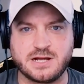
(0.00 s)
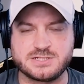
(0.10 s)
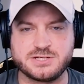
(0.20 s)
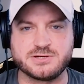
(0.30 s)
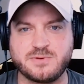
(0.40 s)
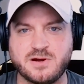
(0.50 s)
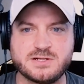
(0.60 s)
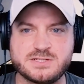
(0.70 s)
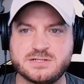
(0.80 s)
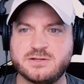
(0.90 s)
talk to your
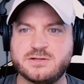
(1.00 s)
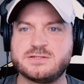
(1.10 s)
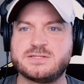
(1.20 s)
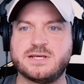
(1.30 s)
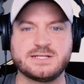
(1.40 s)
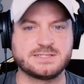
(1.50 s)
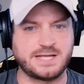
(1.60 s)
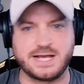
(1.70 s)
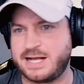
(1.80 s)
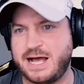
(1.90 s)
parts and all those
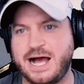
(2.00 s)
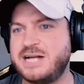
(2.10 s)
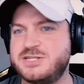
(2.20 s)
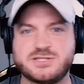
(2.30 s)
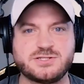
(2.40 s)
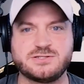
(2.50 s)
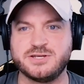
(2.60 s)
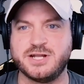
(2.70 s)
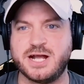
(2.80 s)
things? Like, I just